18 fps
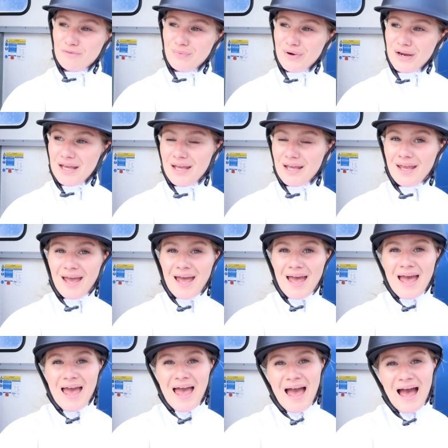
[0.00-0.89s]
a break
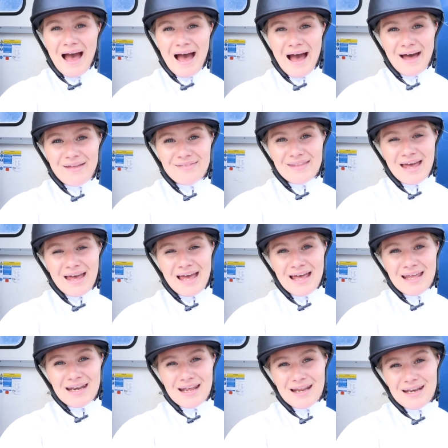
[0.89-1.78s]
and
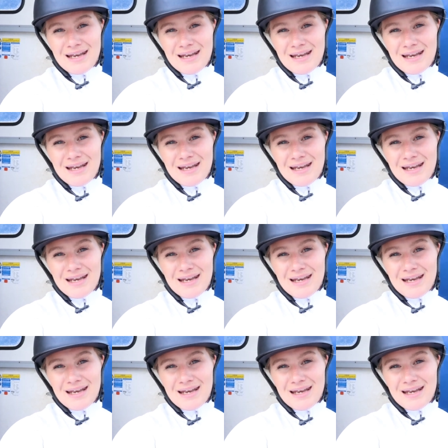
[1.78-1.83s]
then